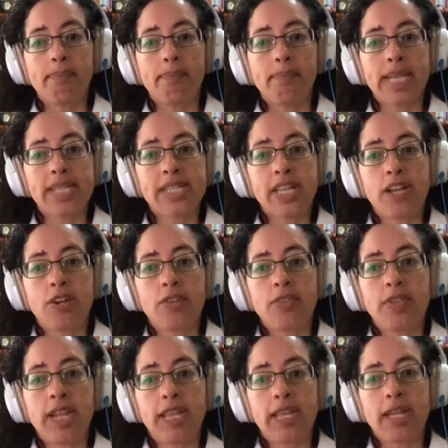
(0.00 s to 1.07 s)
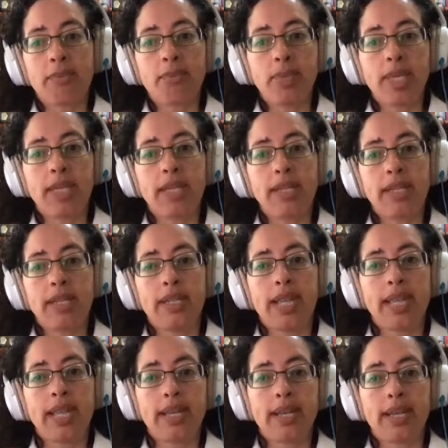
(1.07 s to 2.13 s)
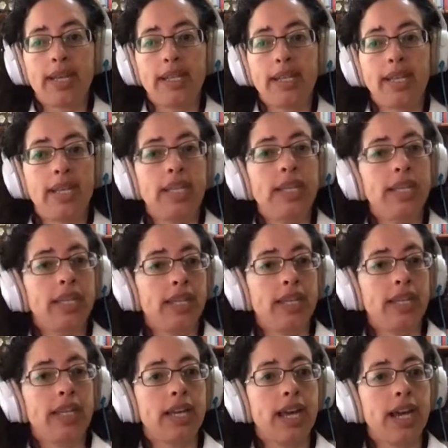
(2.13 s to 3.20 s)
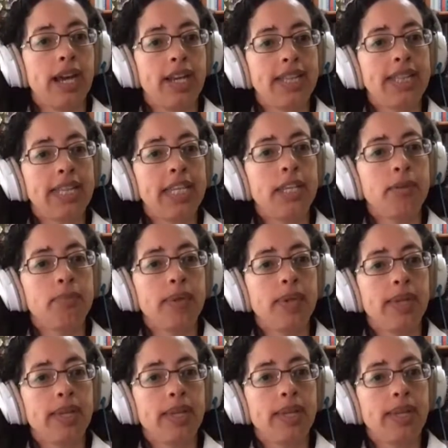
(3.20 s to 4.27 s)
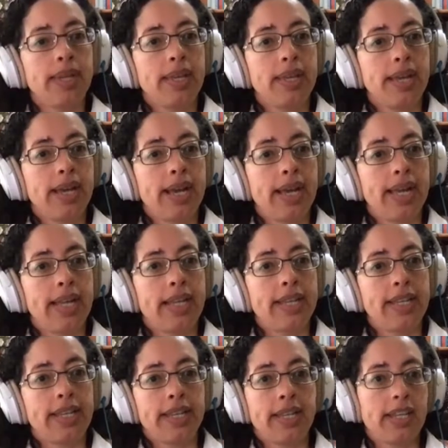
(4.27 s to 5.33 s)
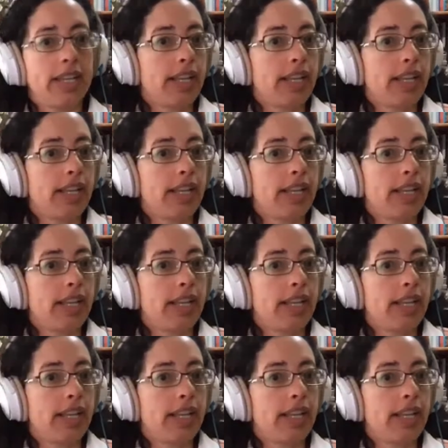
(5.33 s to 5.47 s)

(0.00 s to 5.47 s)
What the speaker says: myself, like being like the lead in our team, and